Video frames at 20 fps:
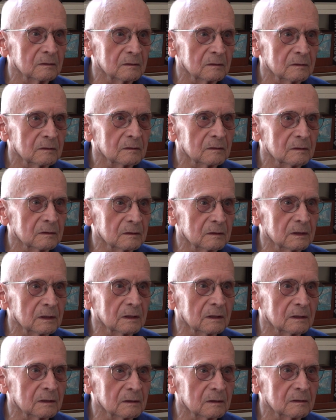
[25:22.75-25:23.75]
Cookouts
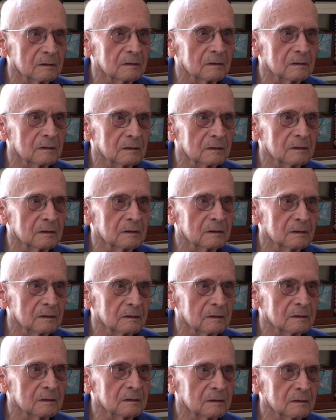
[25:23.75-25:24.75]
there too.
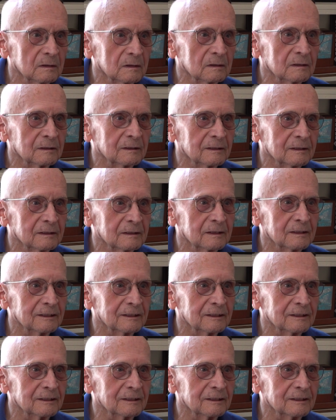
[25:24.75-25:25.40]
Okay.